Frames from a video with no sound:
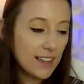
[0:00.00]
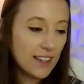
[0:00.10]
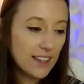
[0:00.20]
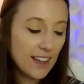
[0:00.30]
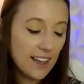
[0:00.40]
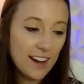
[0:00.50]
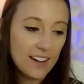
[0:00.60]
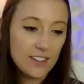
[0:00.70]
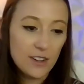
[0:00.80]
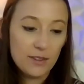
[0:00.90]
I think, and I
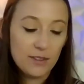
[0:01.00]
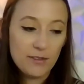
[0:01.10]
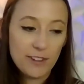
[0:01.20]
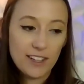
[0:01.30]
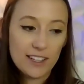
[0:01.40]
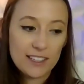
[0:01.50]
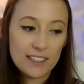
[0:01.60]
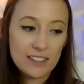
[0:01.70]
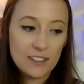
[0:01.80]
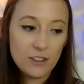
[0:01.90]
don't know if you feel like
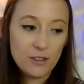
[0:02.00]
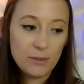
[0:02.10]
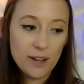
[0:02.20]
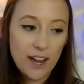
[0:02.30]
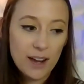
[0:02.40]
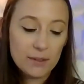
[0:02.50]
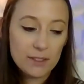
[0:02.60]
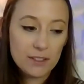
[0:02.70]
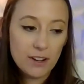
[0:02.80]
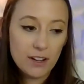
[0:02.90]
this too, but I
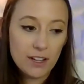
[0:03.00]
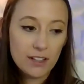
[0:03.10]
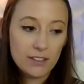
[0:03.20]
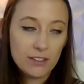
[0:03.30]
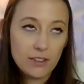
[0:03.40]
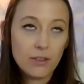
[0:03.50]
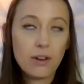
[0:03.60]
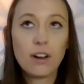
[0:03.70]
was talking to,